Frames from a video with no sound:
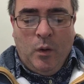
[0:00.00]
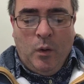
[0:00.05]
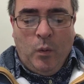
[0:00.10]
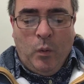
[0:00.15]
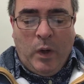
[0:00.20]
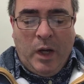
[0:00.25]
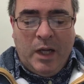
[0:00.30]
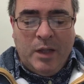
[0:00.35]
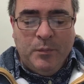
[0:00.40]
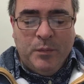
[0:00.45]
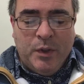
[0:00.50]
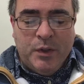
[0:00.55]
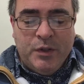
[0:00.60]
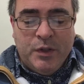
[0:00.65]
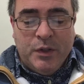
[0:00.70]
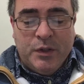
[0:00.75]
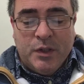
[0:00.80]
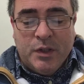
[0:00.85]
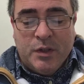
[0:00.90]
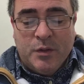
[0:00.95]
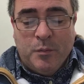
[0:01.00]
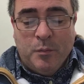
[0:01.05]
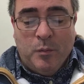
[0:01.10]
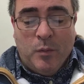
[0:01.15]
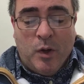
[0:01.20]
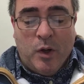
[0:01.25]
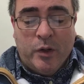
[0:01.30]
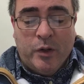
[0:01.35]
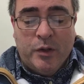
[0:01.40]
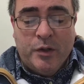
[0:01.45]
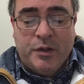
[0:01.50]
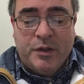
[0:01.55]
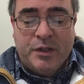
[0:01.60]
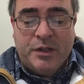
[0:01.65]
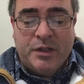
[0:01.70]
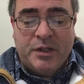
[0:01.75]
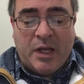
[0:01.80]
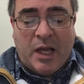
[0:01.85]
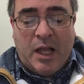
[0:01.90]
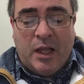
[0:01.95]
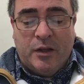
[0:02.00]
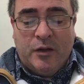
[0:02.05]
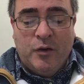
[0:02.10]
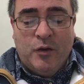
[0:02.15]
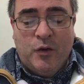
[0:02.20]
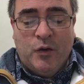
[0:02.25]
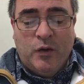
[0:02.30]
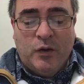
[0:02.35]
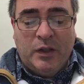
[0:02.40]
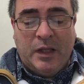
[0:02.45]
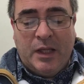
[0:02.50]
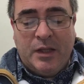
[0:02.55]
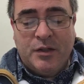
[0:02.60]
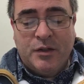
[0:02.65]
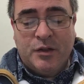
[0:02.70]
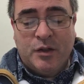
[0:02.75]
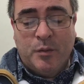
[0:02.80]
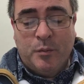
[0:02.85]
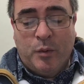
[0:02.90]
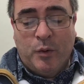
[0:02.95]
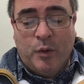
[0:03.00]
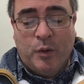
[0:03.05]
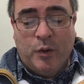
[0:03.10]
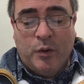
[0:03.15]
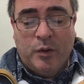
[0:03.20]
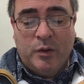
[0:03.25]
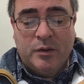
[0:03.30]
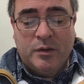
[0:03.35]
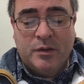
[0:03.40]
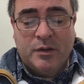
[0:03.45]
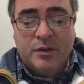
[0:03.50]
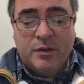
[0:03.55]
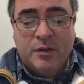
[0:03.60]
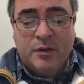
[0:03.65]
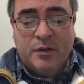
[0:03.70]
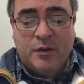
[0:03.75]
Wine produces mockers, alcohol leads to brawls.